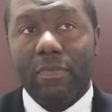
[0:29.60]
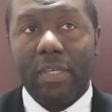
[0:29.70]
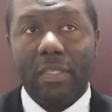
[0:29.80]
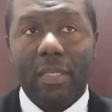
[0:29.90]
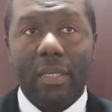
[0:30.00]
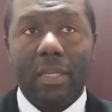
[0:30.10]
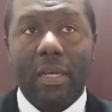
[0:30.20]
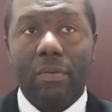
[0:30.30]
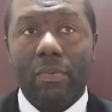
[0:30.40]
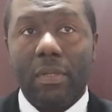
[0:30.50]
first
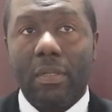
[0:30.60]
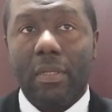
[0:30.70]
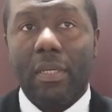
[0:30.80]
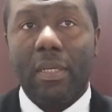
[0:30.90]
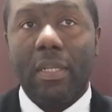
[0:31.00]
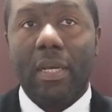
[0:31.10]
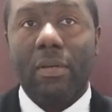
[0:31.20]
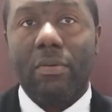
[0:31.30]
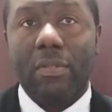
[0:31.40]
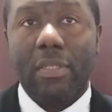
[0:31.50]
aider will
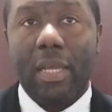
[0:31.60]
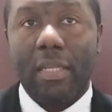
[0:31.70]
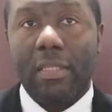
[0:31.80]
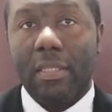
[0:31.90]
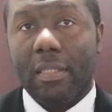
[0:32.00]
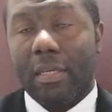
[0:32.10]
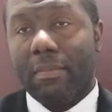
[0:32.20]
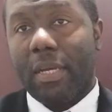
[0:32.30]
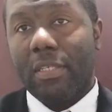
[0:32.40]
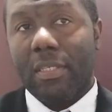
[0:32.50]
either contacting the
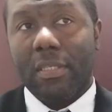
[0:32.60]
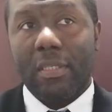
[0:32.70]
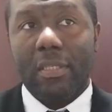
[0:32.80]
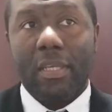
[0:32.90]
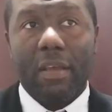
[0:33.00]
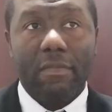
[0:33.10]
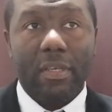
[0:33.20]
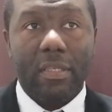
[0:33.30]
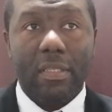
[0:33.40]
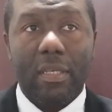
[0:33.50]
emergency
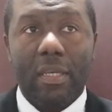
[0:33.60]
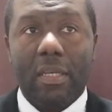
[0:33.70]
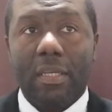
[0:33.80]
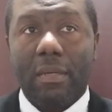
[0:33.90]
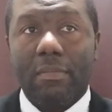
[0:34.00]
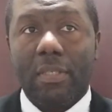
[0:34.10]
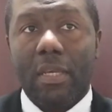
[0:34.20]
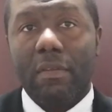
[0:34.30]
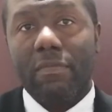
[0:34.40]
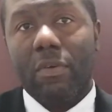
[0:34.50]
service
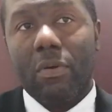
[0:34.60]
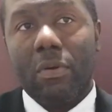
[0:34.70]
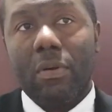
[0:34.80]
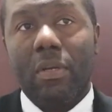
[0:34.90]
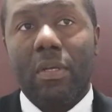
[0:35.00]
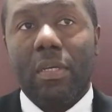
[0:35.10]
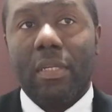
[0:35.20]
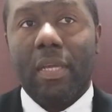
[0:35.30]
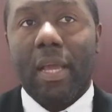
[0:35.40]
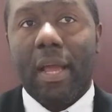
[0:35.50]
themselves, or
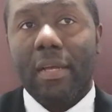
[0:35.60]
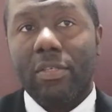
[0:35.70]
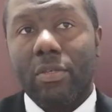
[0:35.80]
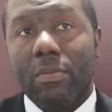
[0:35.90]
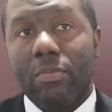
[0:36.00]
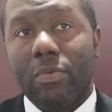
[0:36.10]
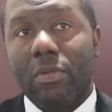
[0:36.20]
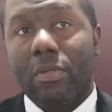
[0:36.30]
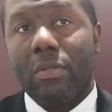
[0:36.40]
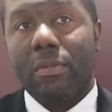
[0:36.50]
they ask
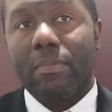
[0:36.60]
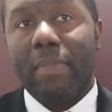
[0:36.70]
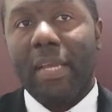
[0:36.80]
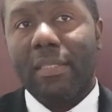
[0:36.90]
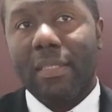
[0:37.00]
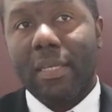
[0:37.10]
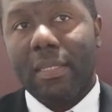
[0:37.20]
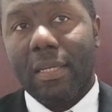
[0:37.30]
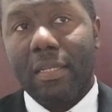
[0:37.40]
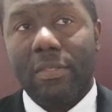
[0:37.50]
someone by
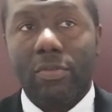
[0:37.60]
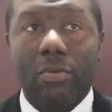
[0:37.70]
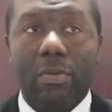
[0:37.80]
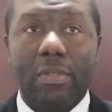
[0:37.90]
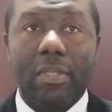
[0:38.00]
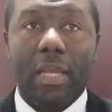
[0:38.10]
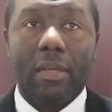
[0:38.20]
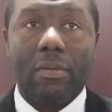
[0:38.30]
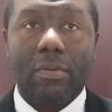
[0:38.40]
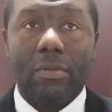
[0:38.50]
standards to
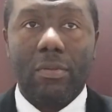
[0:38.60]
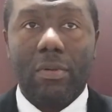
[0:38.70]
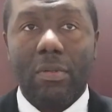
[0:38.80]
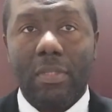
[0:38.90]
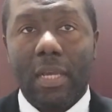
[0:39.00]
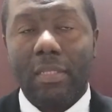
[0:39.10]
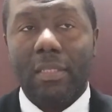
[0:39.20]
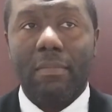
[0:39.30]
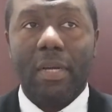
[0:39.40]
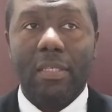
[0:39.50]
contact
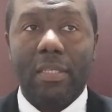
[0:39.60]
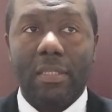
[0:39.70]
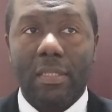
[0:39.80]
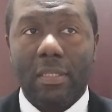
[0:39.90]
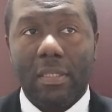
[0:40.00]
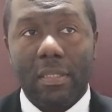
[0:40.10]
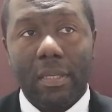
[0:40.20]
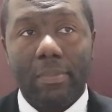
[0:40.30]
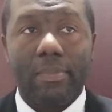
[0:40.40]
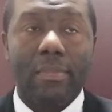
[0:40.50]
the emergency
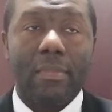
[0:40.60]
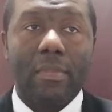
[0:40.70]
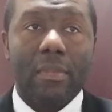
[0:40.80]
system.